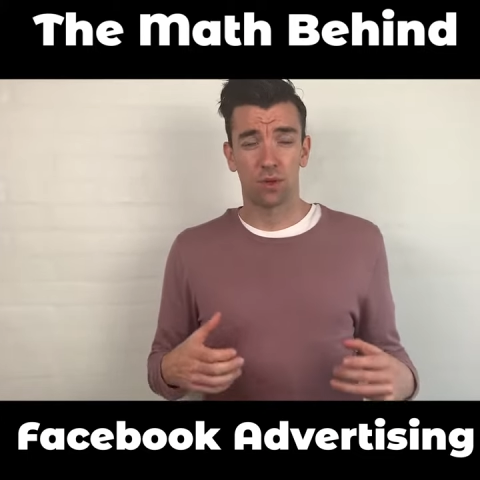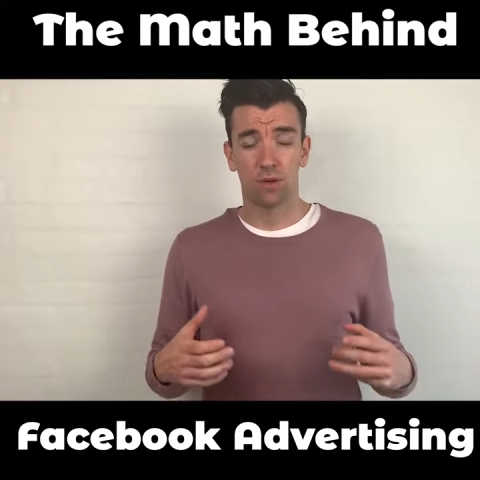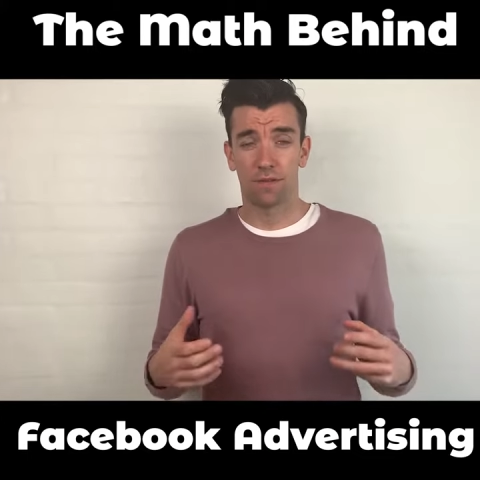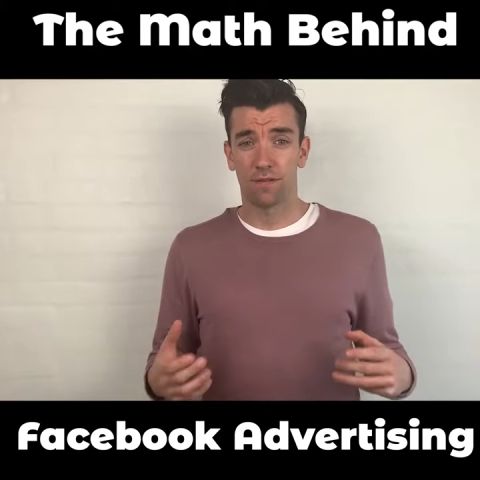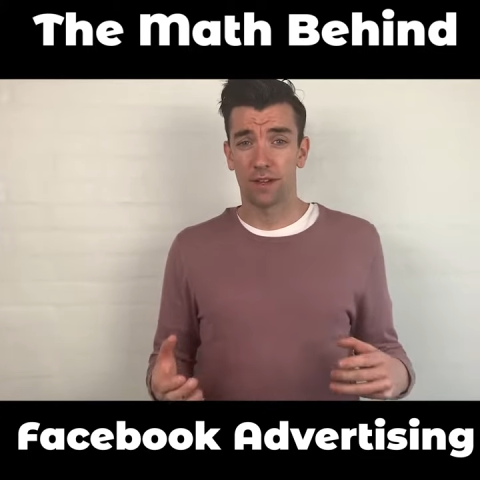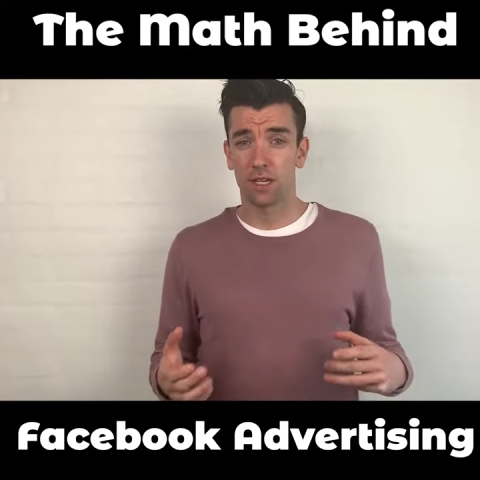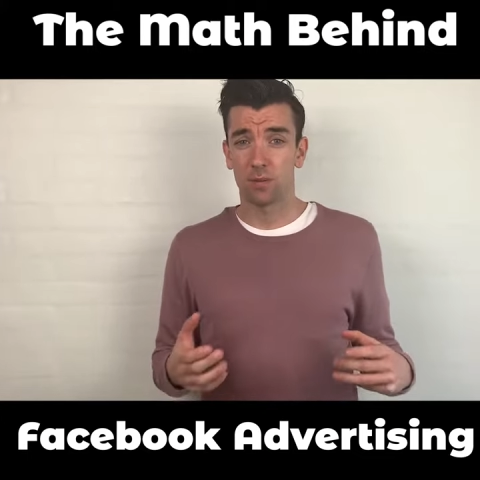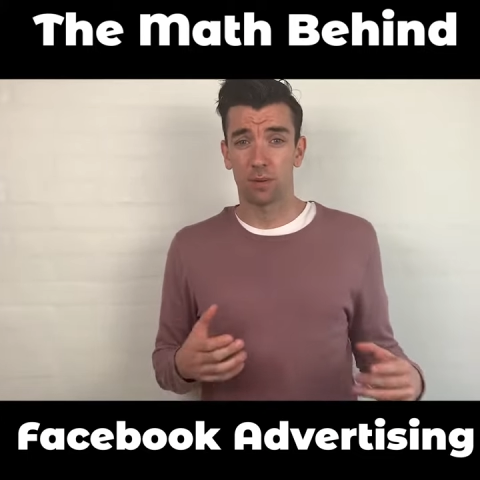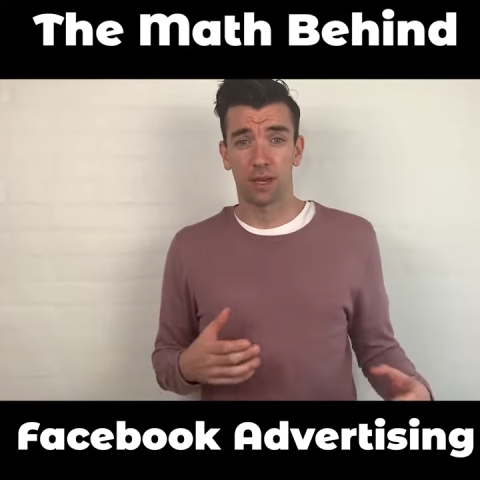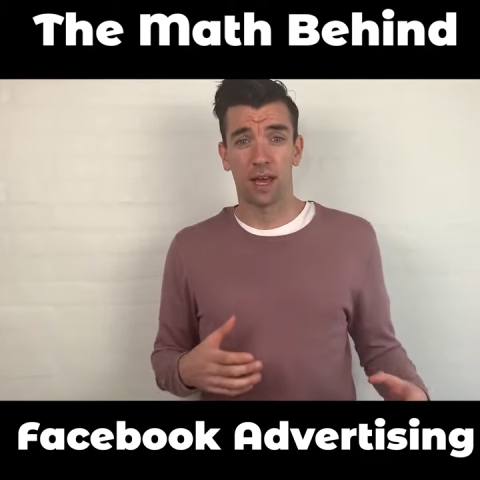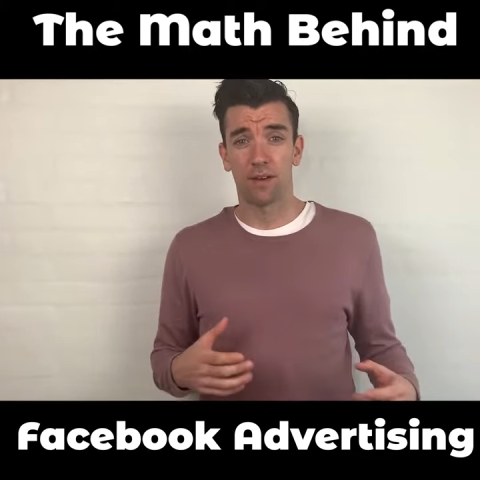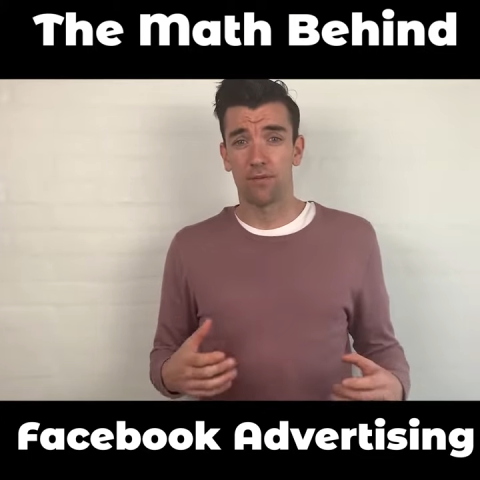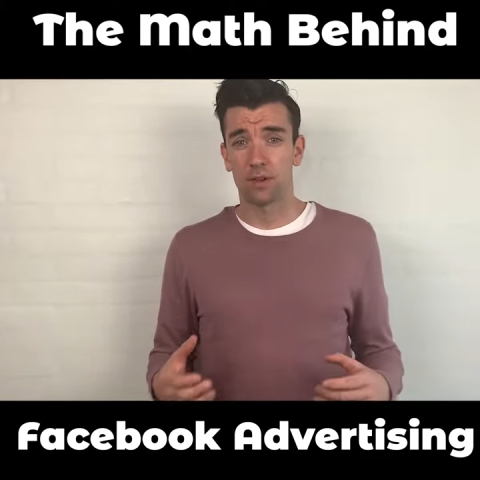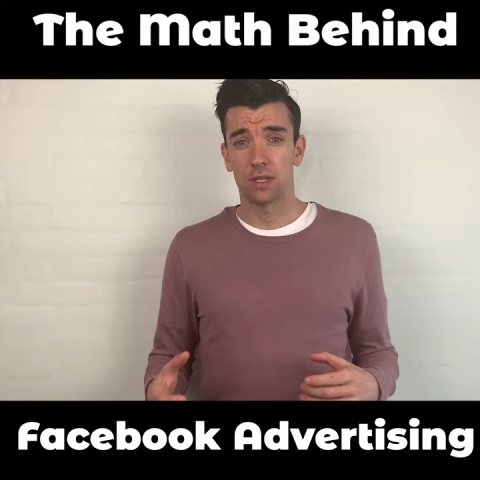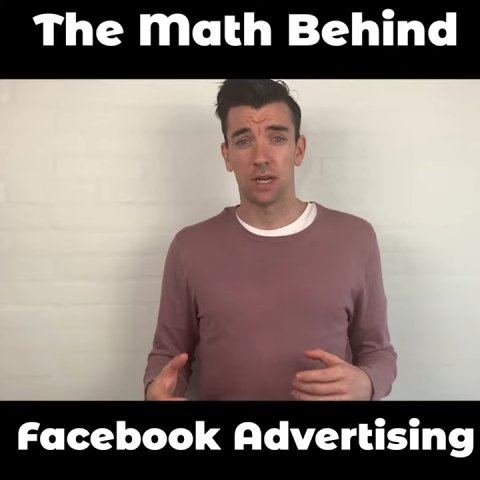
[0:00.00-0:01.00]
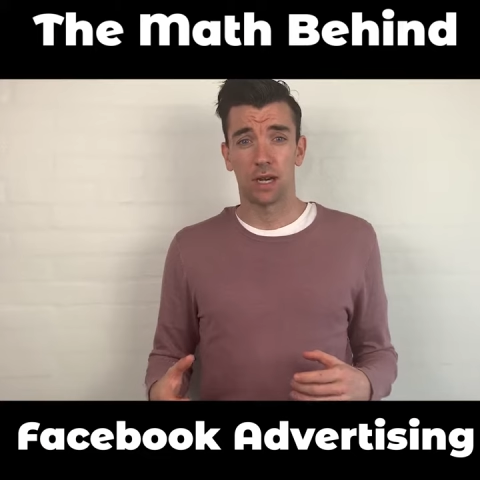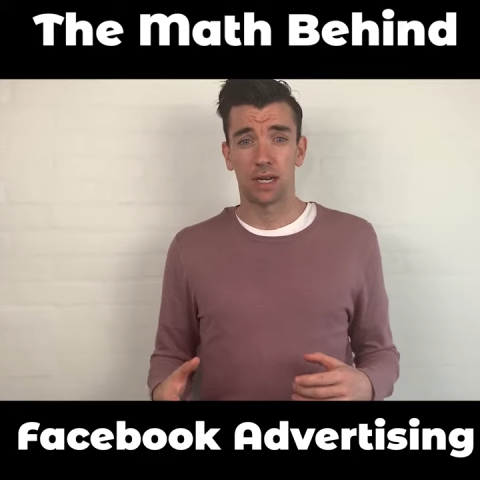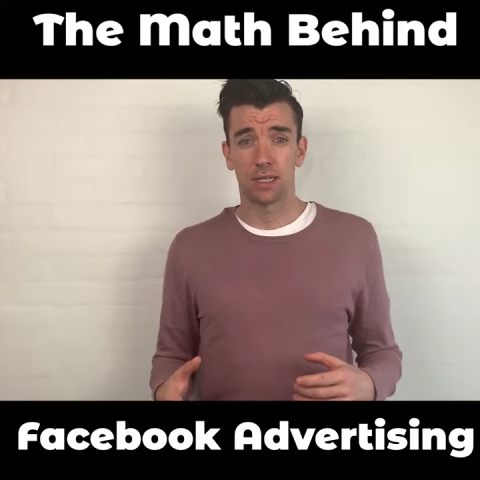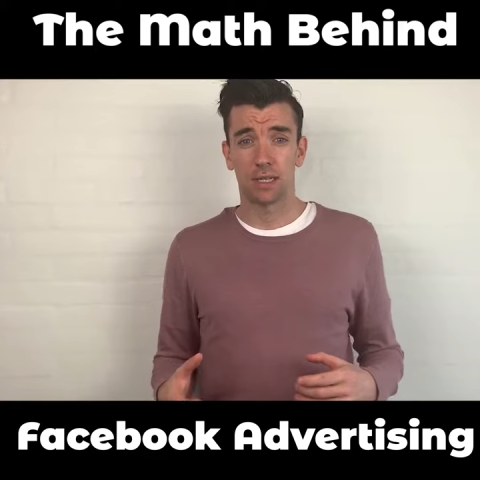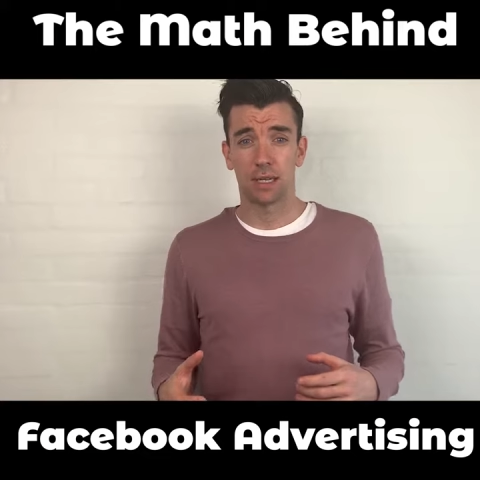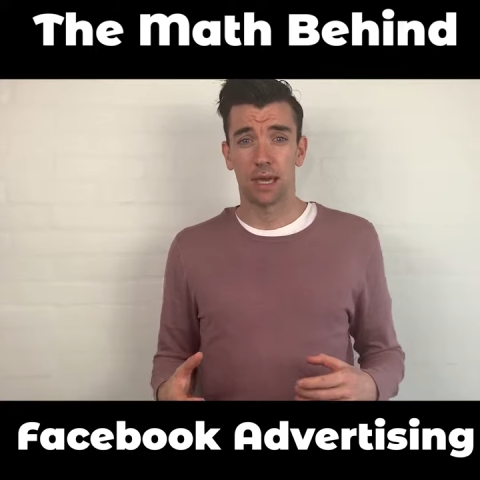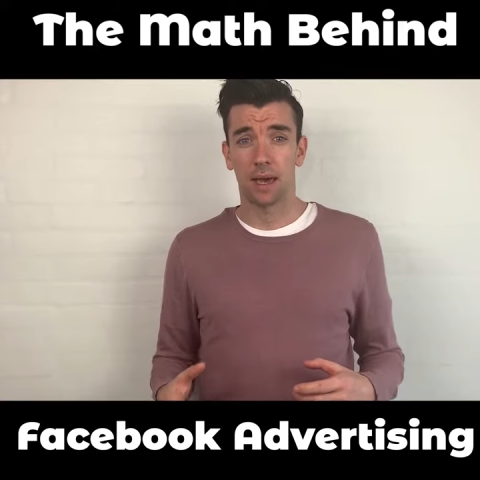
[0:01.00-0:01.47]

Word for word: your Facebook advertising